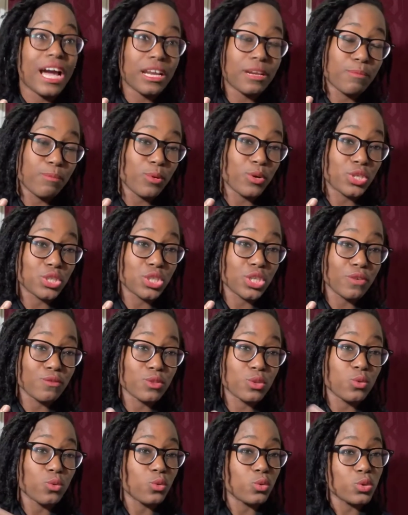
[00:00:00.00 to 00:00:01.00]
portion of
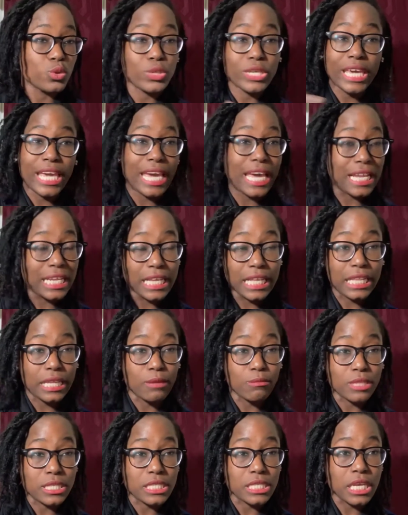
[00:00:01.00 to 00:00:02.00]
school, you can't claim
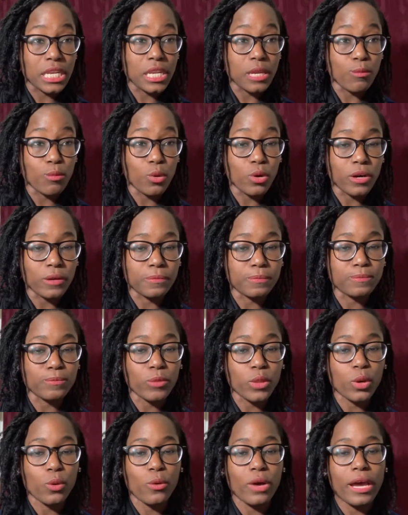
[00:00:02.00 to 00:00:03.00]
this anymore.
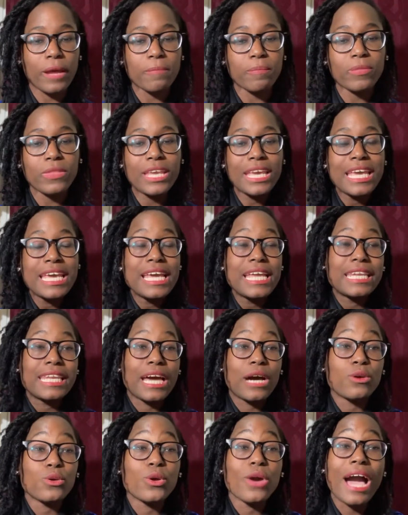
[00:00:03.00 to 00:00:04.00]
Okay. Now
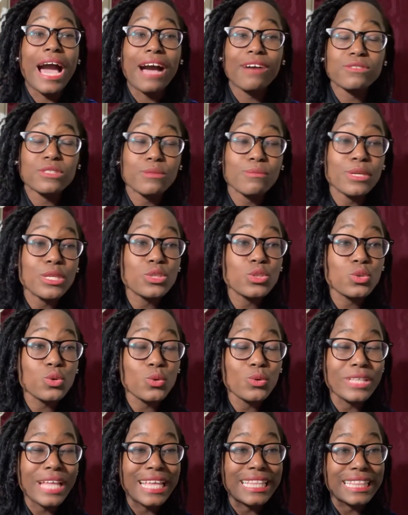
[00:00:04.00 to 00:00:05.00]
you have to be in
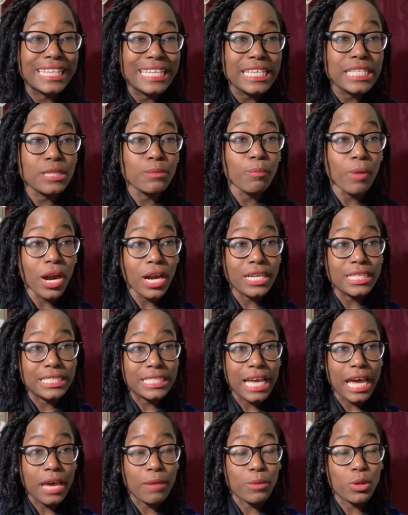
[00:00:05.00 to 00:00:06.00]
school at least
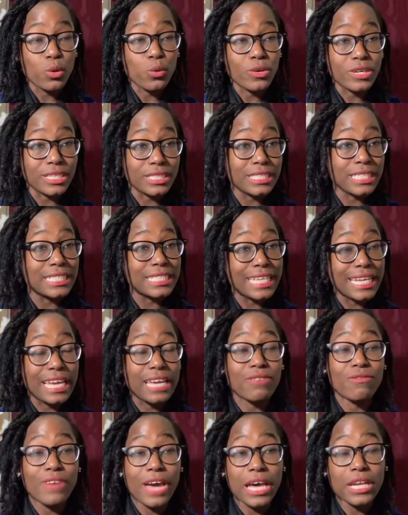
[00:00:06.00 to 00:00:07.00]
part-time in order to take
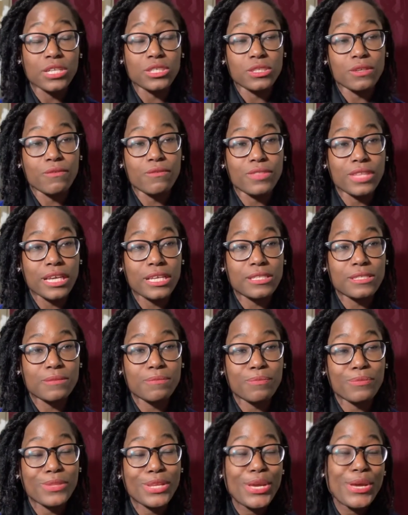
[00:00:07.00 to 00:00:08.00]
advantage of this.
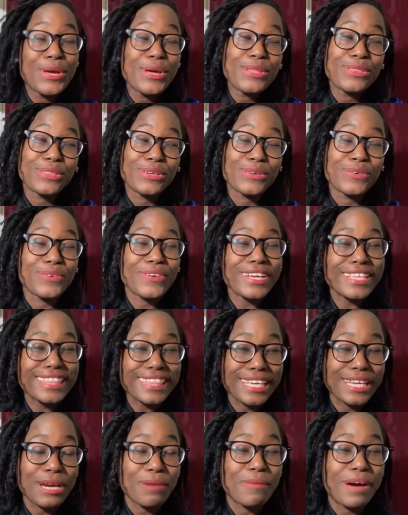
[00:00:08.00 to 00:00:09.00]
The great
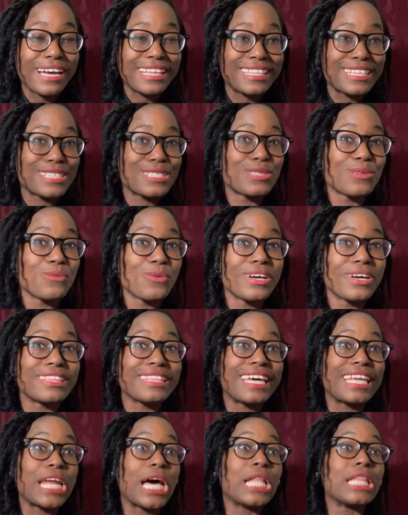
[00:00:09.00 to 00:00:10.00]
thing about this, the one
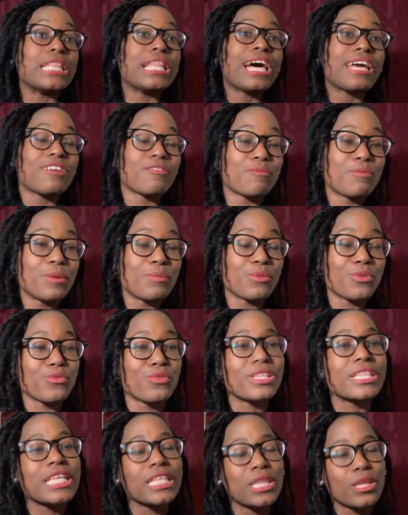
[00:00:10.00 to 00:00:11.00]
that a lot of people
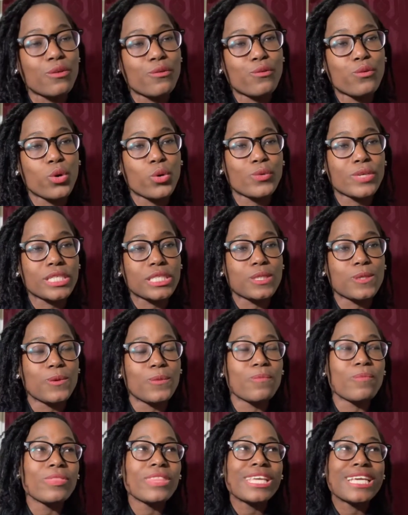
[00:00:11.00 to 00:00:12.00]
really look forward to,
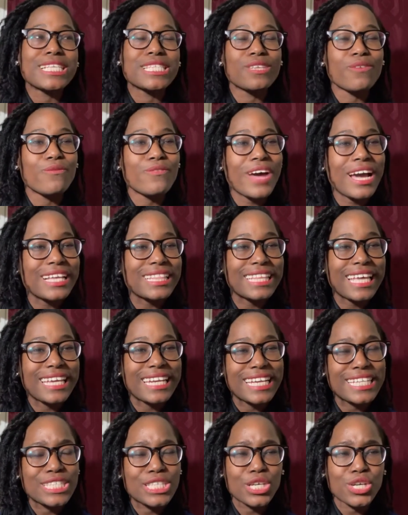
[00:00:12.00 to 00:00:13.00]
is the fact that
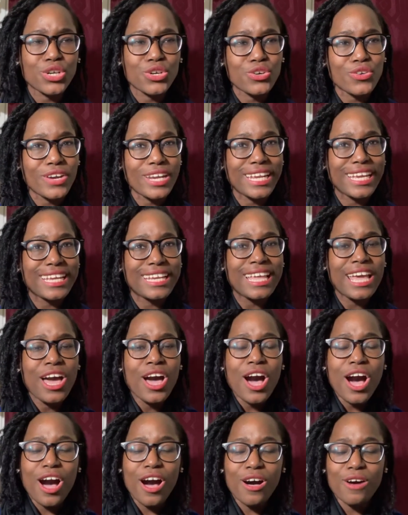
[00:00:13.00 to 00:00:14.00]
it's a credit
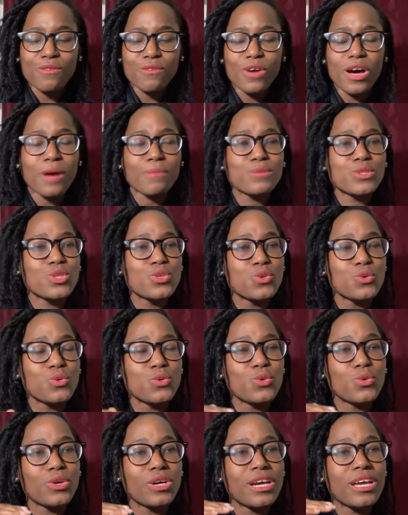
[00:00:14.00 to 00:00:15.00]
of up
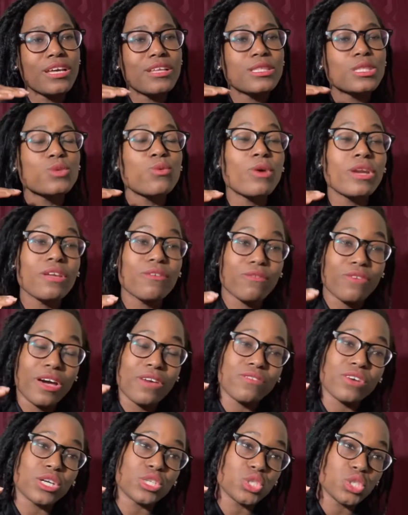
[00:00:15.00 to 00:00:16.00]
to
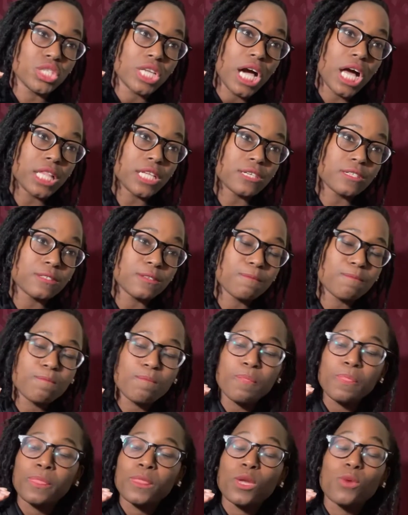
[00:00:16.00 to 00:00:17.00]
$2,500.
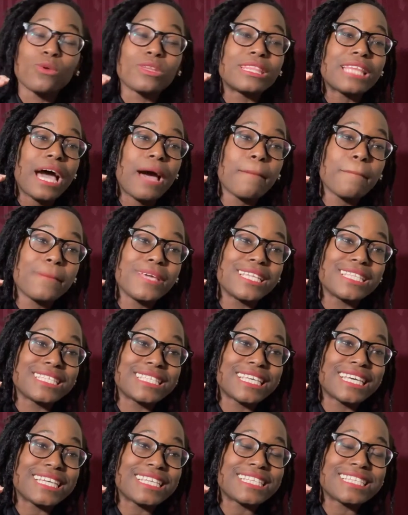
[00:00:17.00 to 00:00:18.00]
What that means
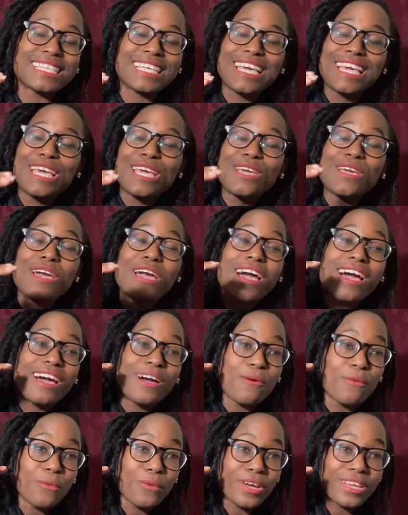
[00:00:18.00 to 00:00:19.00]
is,
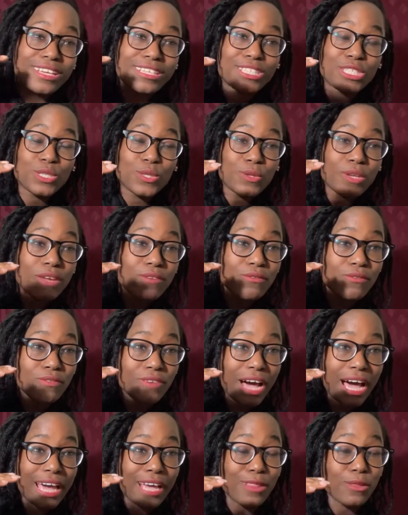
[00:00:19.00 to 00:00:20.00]
when a student
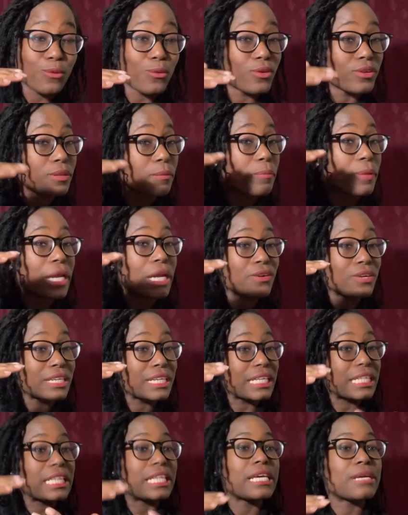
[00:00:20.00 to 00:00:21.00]
file or the parent
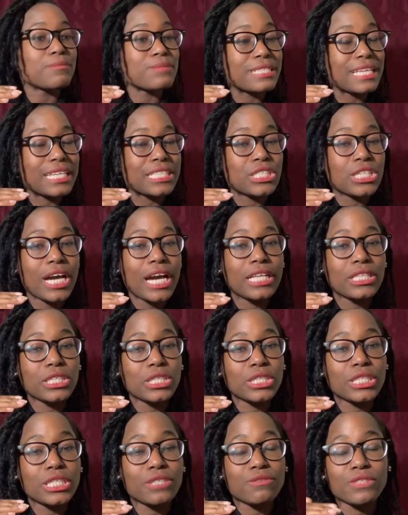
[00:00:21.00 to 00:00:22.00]
claims that child on
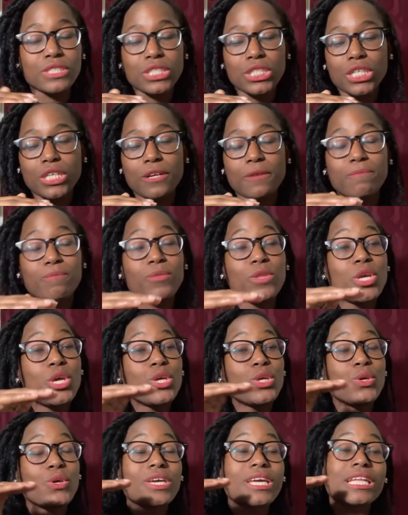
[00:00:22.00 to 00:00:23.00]
their return,
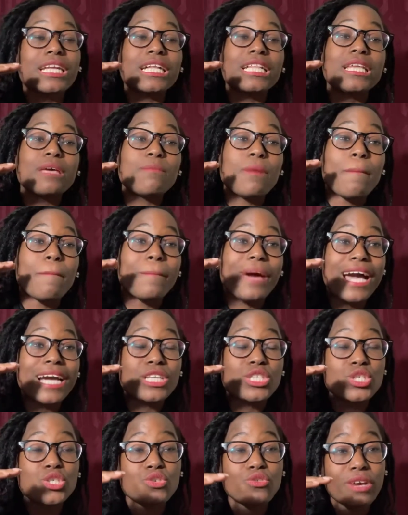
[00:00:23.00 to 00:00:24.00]
you can claim a
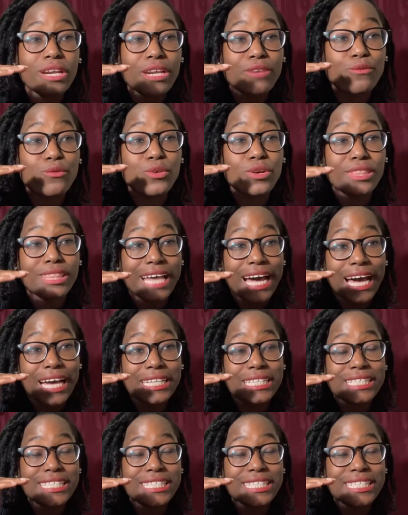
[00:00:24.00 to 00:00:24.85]
max credit for that